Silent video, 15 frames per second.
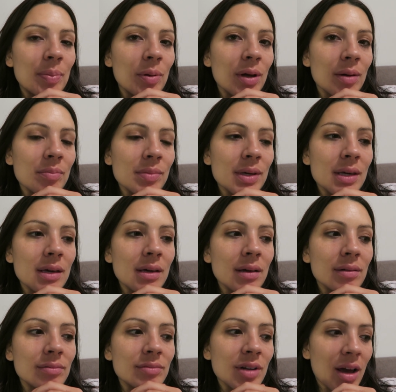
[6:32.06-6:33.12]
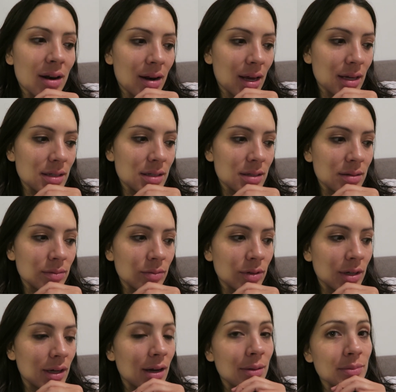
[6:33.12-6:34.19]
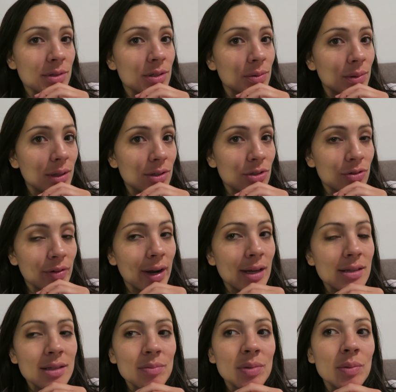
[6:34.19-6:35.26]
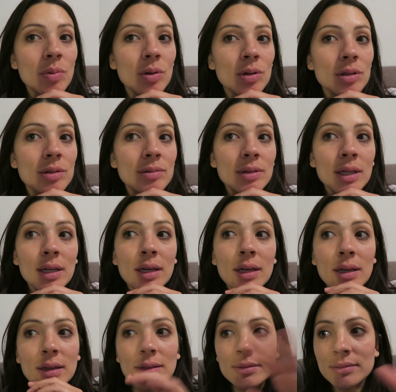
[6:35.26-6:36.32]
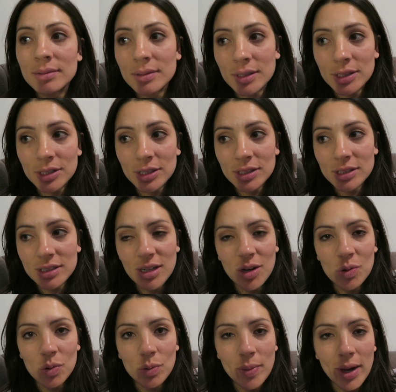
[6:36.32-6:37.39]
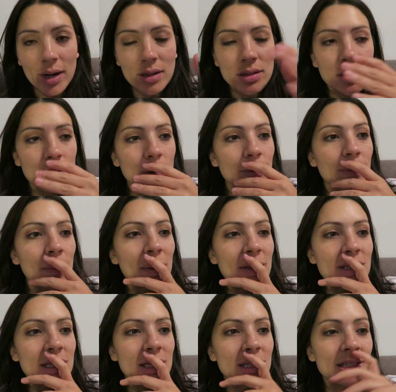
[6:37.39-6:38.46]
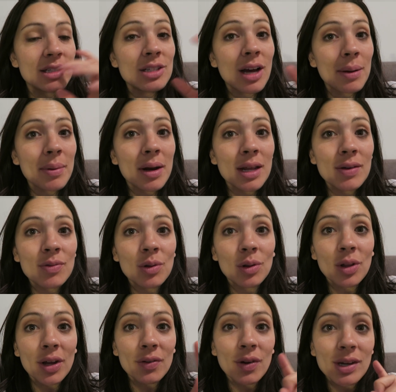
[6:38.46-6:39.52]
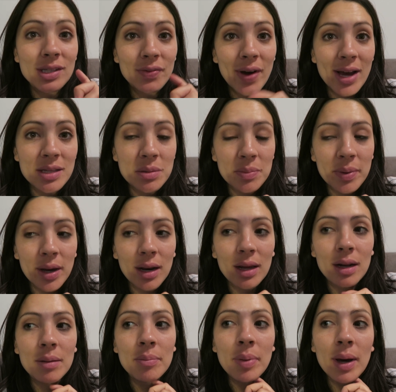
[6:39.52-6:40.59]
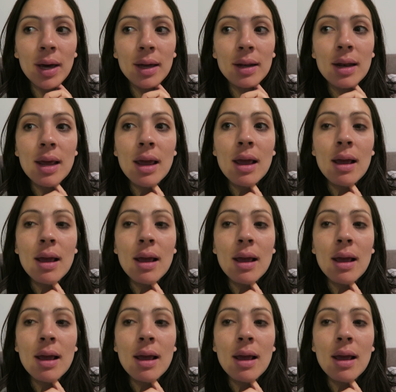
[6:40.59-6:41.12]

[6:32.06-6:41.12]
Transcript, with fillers: people can be not nice when it comes to religion, right? Some people are just not cool about it. So I'm hesitant to talk about it, even though a lot of you guys have asked me about it. But